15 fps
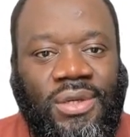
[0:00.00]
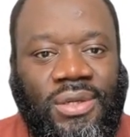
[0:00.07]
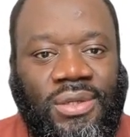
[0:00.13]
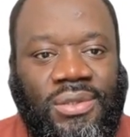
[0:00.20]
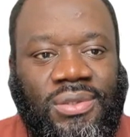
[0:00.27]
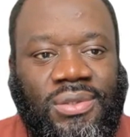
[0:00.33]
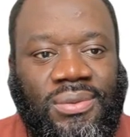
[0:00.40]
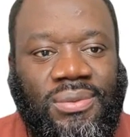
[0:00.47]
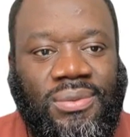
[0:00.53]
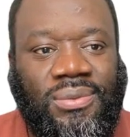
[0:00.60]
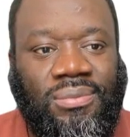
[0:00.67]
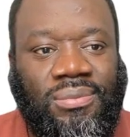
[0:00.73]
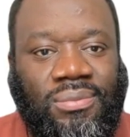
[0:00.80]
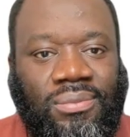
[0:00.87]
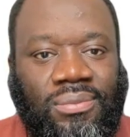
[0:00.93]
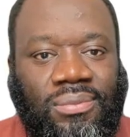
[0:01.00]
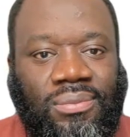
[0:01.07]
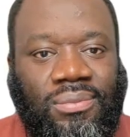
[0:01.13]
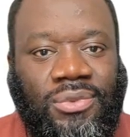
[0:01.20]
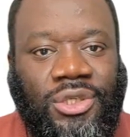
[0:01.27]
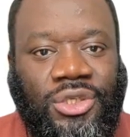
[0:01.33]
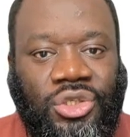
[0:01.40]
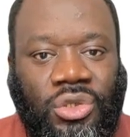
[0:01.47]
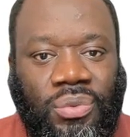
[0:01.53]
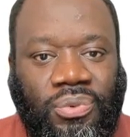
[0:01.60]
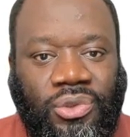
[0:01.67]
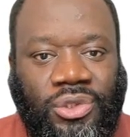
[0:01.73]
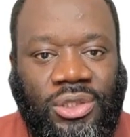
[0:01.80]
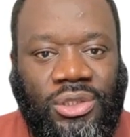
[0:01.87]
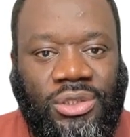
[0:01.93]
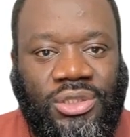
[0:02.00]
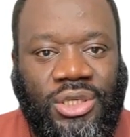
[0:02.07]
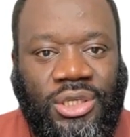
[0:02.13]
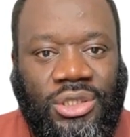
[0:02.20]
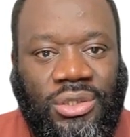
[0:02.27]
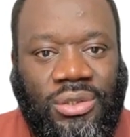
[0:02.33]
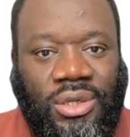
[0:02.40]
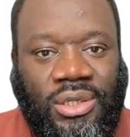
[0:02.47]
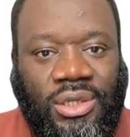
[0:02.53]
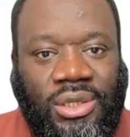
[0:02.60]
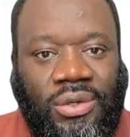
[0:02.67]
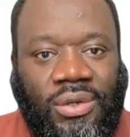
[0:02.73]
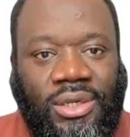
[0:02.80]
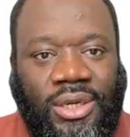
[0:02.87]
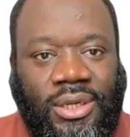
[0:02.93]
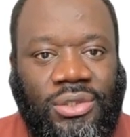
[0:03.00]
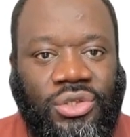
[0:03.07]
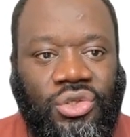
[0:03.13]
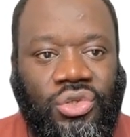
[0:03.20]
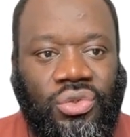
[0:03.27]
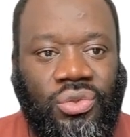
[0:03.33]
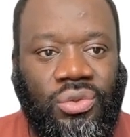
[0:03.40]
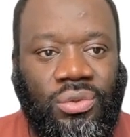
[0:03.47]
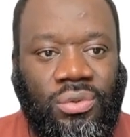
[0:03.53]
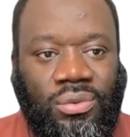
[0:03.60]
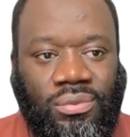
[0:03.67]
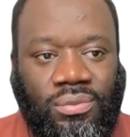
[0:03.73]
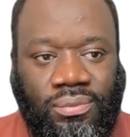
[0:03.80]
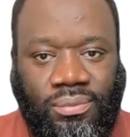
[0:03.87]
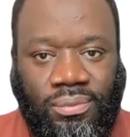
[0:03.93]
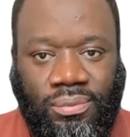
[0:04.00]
is distributed in nature, and it connects to